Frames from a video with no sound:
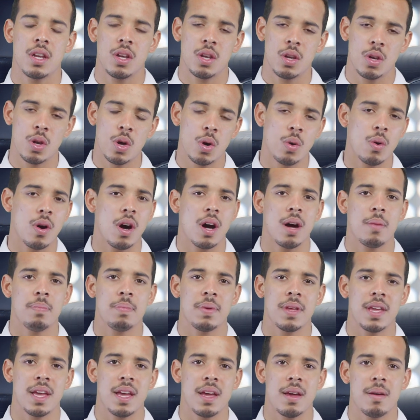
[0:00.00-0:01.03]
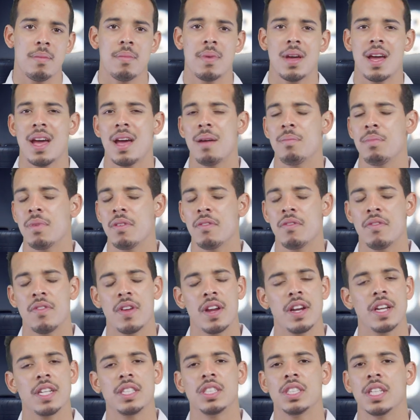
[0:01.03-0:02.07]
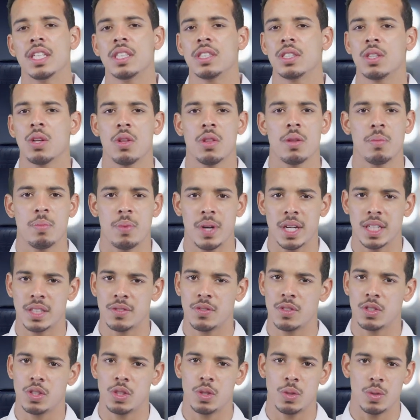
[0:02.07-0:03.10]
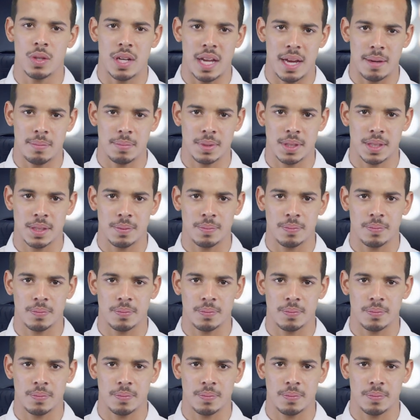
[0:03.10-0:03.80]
low RPM, and be very gentle on the brakes for 2 laps.